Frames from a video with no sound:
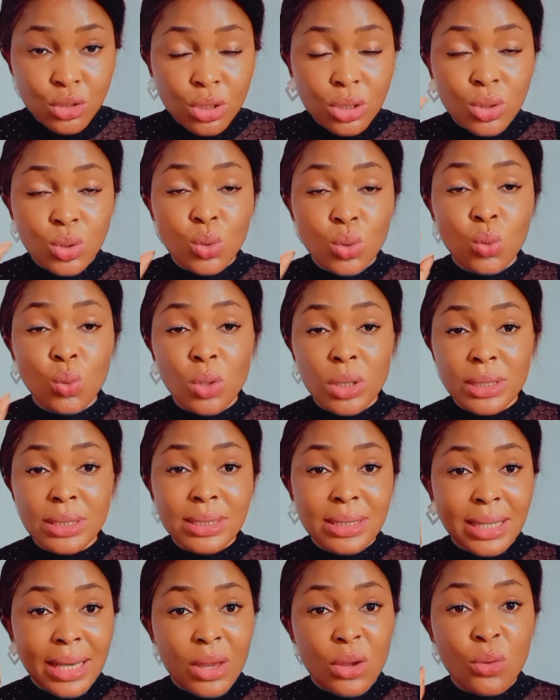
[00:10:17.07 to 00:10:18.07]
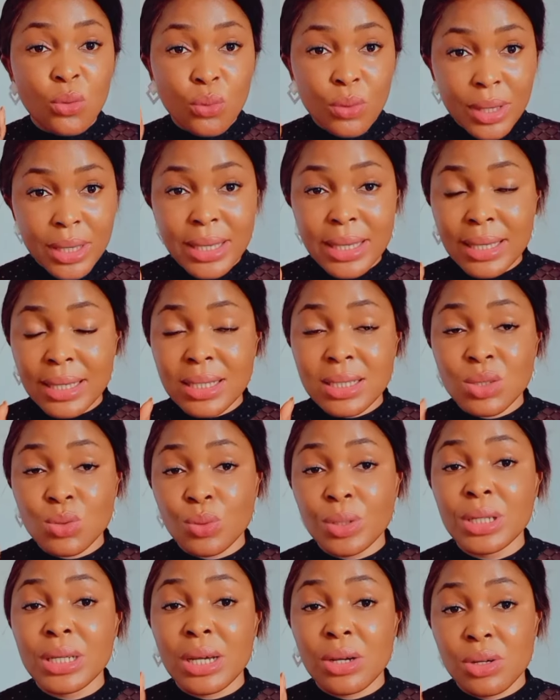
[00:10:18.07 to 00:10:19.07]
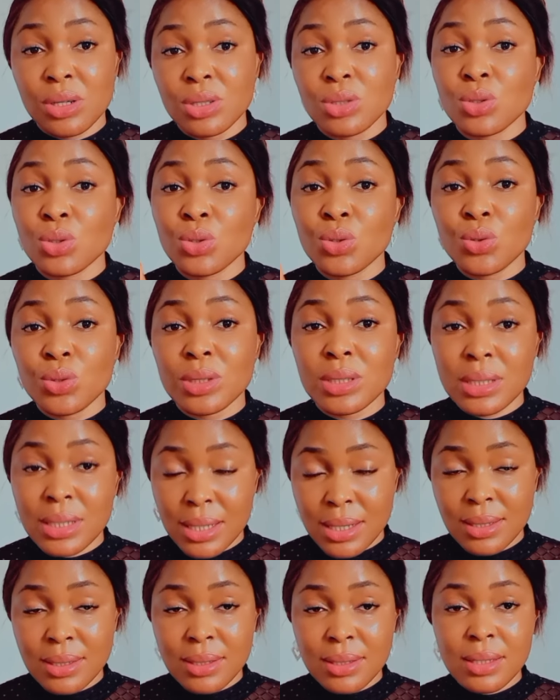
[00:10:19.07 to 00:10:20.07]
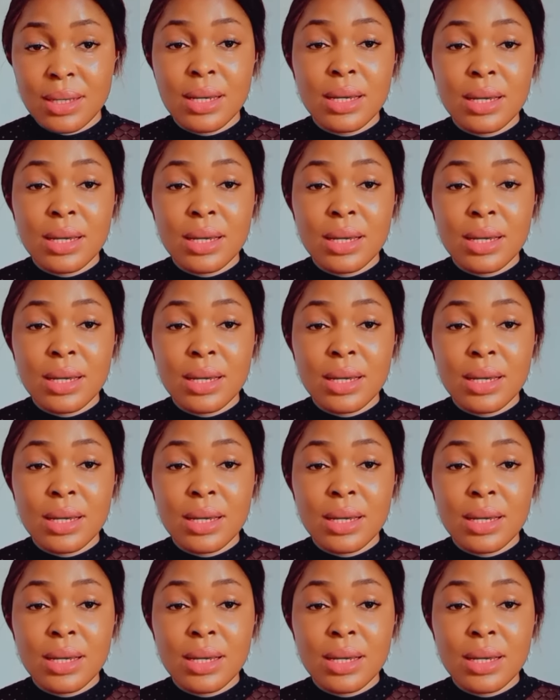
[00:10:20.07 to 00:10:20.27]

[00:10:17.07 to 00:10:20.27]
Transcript: Just once a week is when you're going to use this.